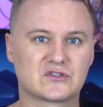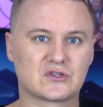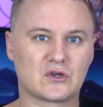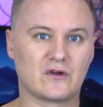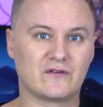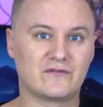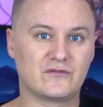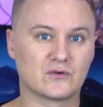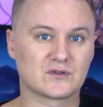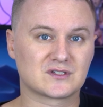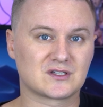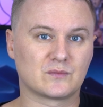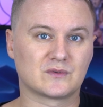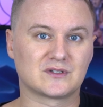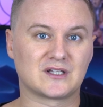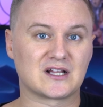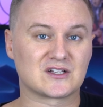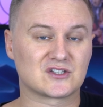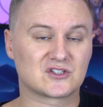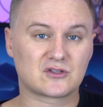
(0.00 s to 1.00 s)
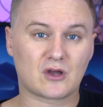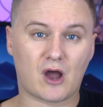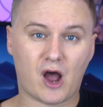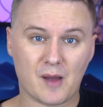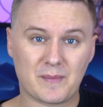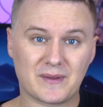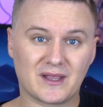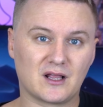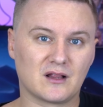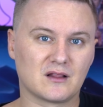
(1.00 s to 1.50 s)
So if you're someone that's
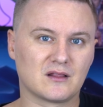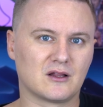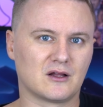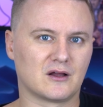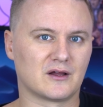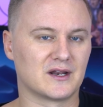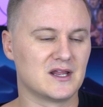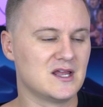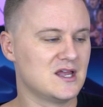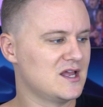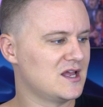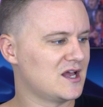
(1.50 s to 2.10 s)
typing a lot,